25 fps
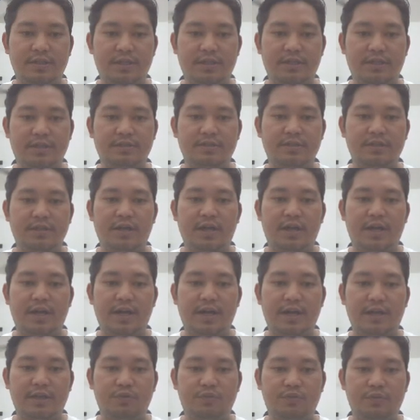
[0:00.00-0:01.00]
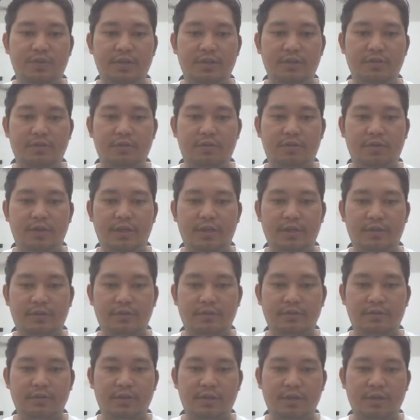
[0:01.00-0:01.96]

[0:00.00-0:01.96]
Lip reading: as high wind or hail.